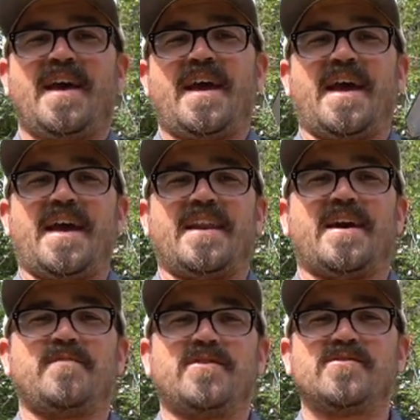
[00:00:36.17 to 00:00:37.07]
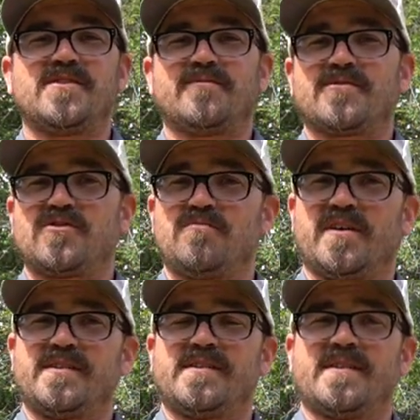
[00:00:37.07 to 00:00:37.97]
And I've been using it for two
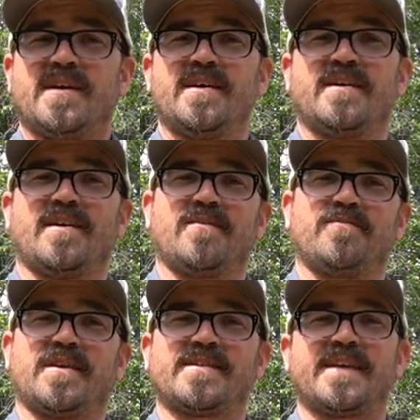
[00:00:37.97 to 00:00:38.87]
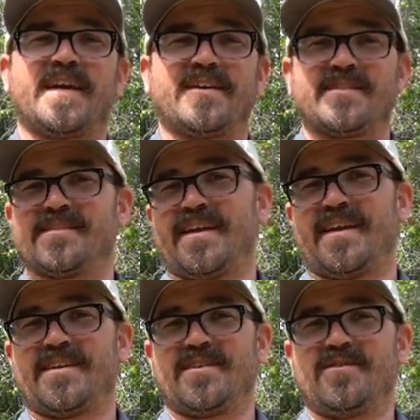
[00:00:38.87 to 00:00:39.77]
months um, because I cannot
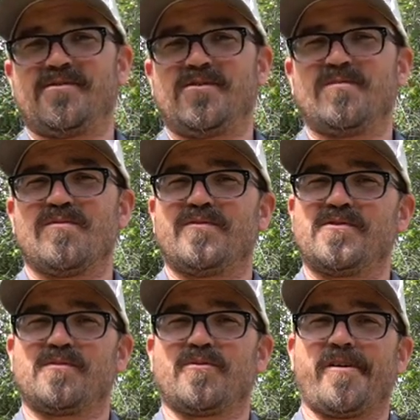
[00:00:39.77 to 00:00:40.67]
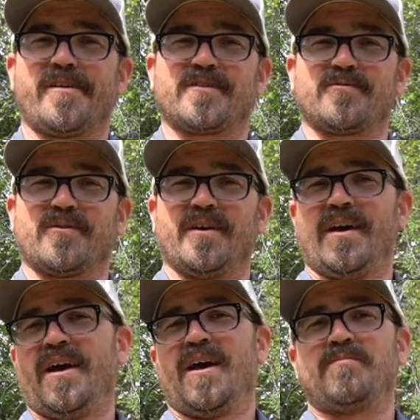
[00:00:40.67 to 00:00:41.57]
stand YouTube reviews of products where
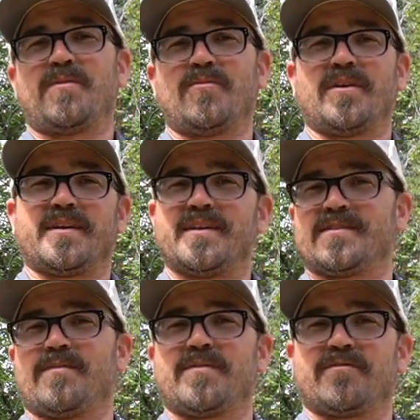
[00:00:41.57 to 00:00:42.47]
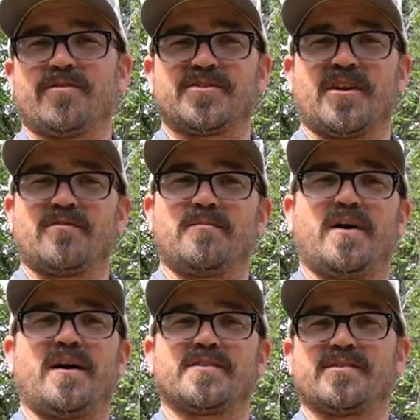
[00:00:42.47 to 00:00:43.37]
people like get something fresh out of a
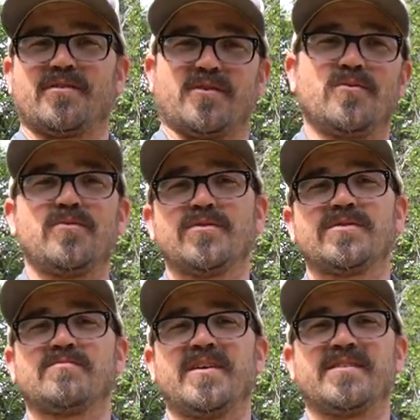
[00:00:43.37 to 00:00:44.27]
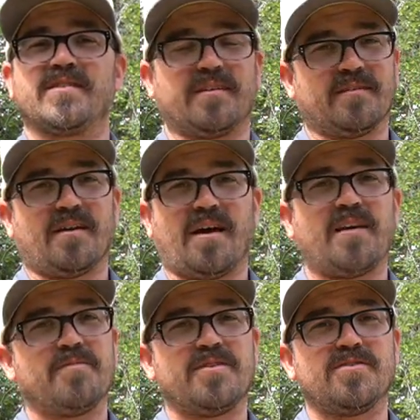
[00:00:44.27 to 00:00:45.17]
box and they're like, oh, this is amazing.
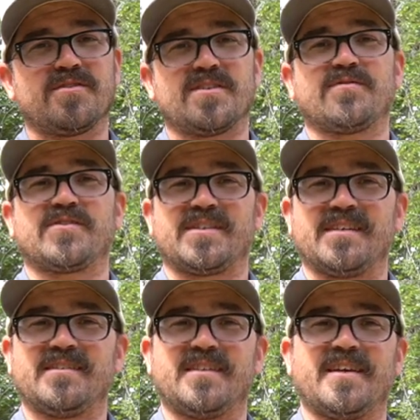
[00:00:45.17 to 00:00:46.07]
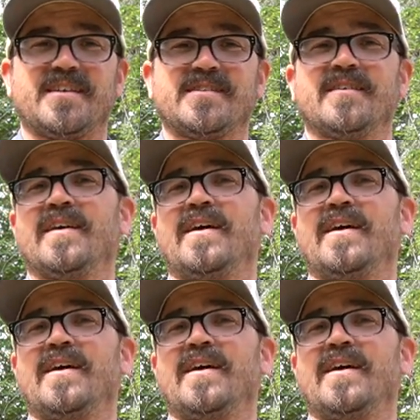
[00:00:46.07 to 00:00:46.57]
I've been using this for 60 days